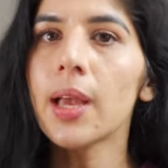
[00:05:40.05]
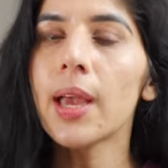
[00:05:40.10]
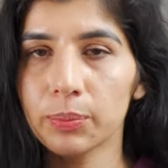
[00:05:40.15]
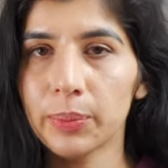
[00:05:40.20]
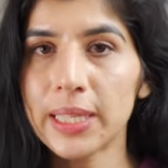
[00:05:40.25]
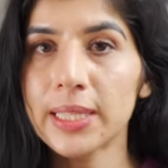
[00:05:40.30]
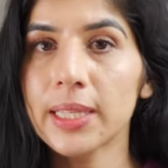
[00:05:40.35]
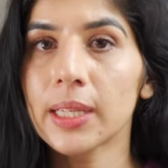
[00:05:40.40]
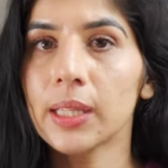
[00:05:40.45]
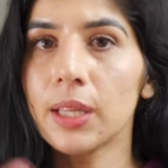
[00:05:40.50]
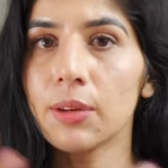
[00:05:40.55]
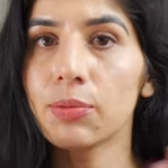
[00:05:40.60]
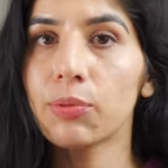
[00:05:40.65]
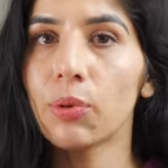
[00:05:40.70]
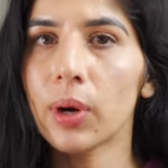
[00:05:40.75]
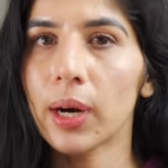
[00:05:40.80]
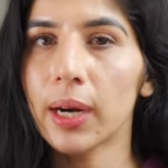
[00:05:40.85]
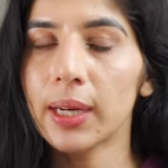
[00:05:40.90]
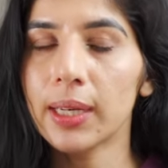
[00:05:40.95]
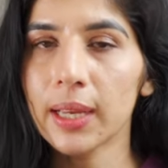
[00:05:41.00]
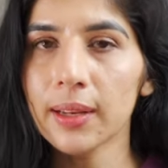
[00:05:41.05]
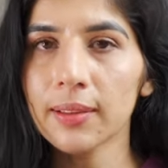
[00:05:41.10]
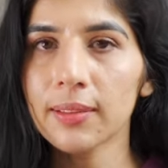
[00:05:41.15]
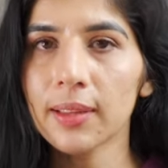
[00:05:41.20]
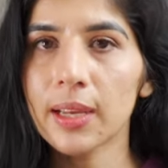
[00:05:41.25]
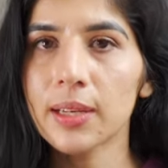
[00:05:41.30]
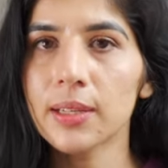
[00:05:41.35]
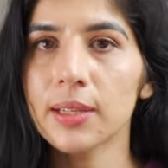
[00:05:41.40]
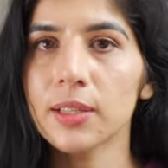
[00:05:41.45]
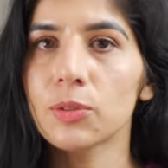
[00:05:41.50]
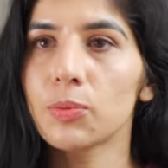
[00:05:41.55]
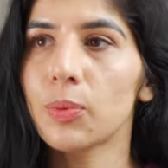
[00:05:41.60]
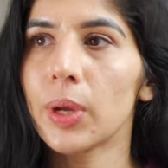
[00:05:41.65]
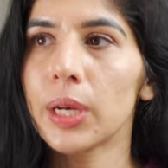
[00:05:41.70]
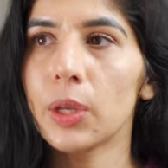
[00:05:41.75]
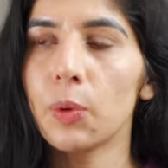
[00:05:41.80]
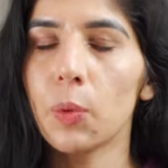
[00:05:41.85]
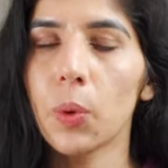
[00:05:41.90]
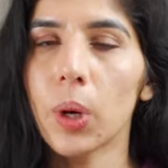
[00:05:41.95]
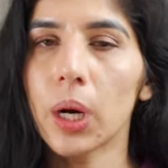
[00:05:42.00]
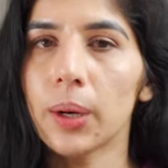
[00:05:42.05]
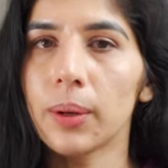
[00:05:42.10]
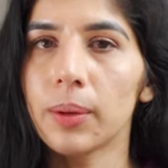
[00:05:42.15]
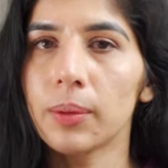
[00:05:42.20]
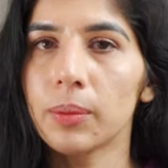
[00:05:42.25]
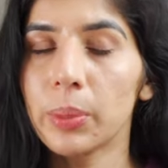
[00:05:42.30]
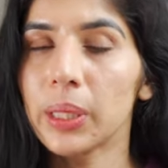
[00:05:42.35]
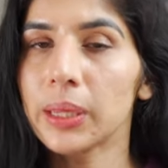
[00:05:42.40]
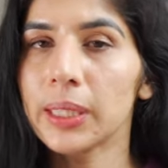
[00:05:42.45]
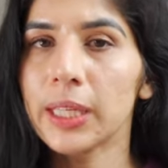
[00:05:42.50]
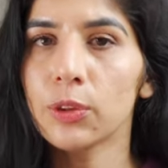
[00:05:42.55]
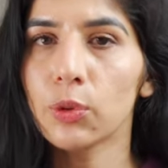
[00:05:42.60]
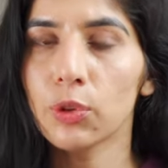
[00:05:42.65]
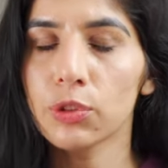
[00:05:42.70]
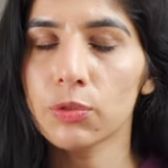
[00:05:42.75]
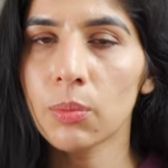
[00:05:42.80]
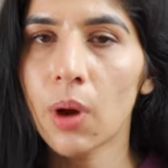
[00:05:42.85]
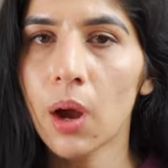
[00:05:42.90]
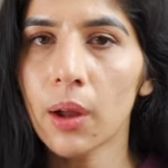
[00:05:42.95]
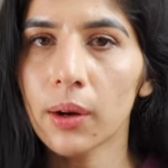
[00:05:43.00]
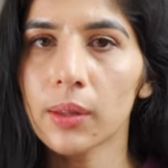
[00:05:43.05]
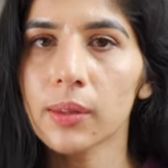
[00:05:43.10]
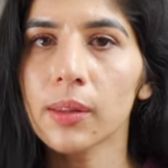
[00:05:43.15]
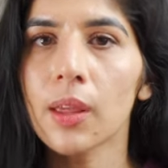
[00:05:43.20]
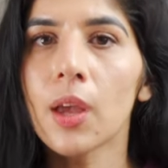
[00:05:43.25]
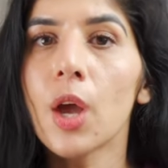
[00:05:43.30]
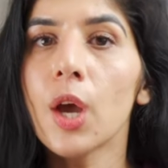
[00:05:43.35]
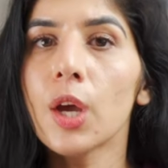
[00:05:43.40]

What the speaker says: Basically, for a data scientist, when you are building those models,